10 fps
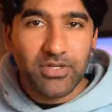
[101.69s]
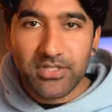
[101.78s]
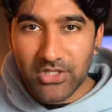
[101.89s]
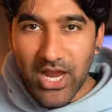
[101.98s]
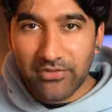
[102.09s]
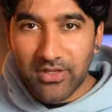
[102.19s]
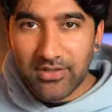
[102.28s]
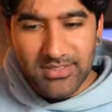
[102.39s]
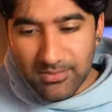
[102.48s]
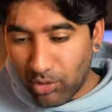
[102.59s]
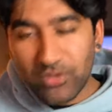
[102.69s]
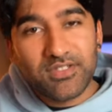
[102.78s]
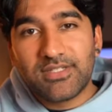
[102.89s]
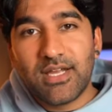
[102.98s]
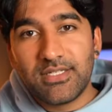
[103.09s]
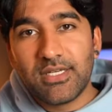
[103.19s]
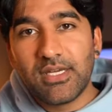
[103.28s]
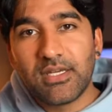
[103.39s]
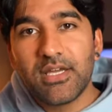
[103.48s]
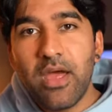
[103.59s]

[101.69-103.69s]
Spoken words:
of research out there that supports this idea